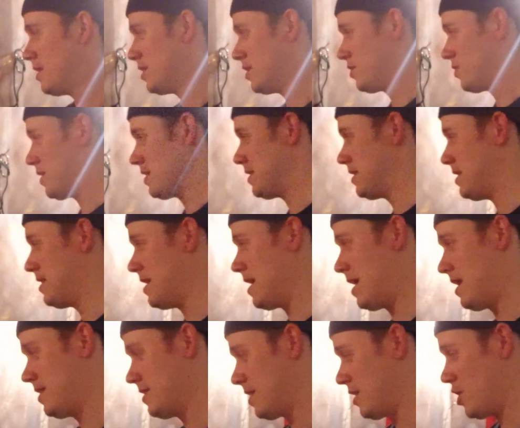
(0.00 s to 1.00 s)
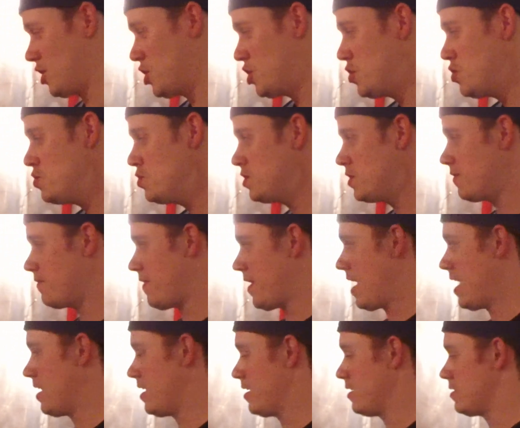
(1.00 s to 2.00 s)
So I see that as a huge
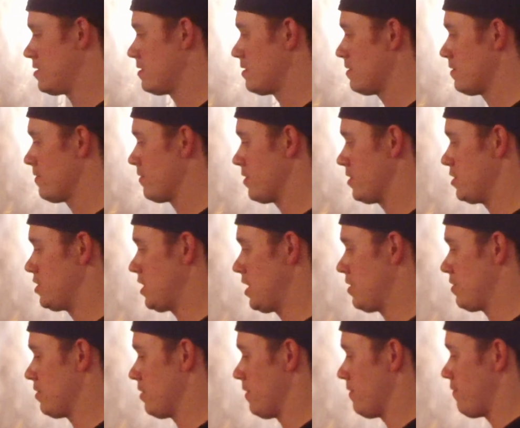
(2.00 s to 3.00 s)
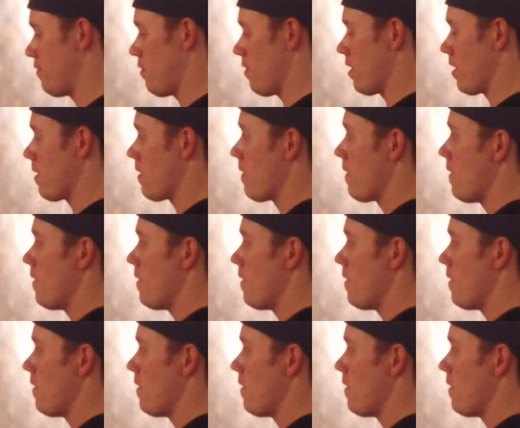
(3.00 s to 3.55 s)
advantage for the J34.